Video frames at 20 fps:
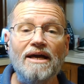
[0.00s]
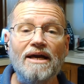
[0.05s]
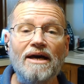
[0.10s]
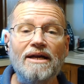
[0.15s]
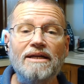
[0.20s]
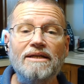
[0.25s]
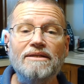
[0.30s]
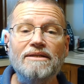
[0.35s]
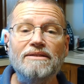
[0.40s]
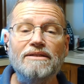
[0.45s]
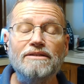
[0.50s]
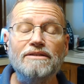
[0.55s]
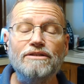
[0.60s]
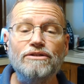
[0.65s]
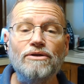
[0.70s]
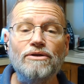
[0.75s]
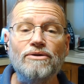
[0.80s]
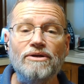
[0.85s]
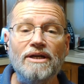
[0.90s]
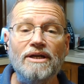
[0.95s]
got into
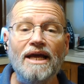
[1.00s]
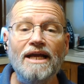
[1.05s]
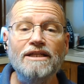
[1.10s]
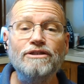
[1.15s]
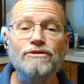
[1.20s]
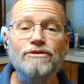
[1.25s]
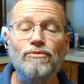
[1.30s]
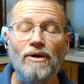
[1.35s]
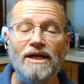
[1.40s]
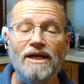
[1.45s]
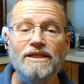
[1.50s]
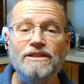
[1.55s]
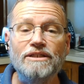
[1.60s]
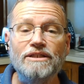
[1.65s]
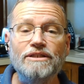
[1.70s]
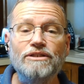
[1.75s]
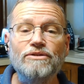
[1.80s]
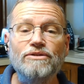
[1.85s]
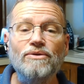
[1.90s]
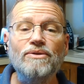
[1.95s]
certain age
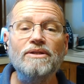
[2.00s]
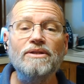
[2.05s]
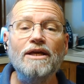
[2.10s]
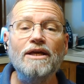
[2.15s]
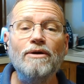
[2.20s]
ranges so that